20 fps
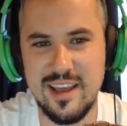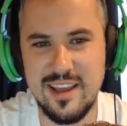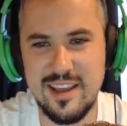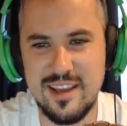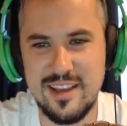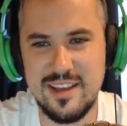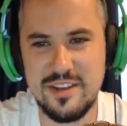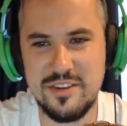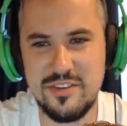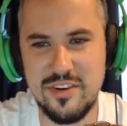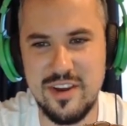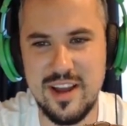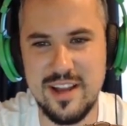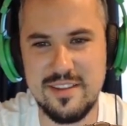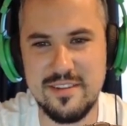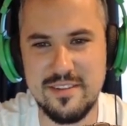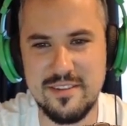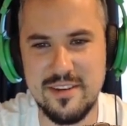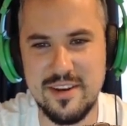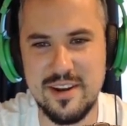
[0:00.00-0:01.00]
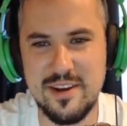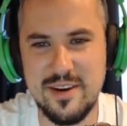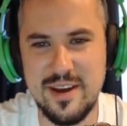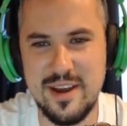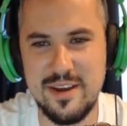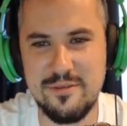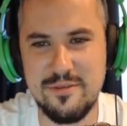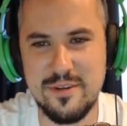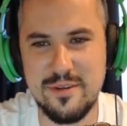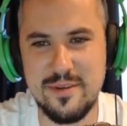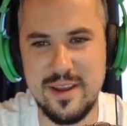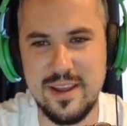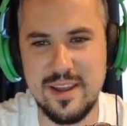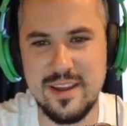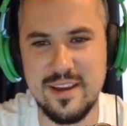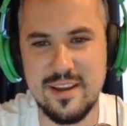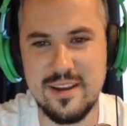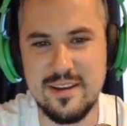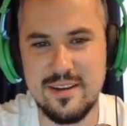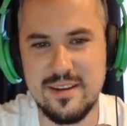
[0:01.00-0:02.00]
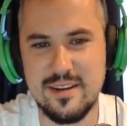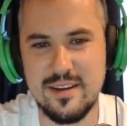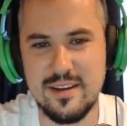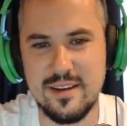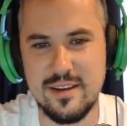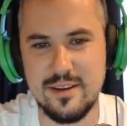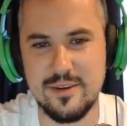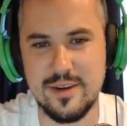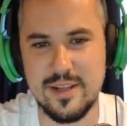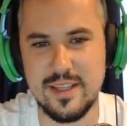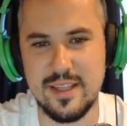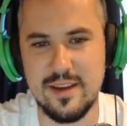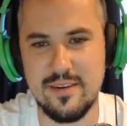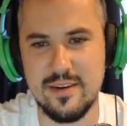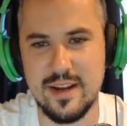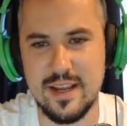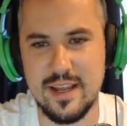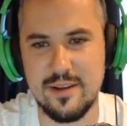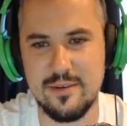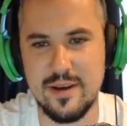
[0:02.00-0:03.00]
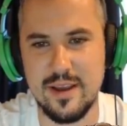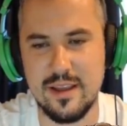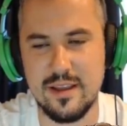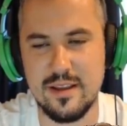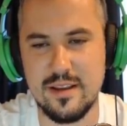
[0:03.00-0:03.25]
He tried to run away from me. He will never get away.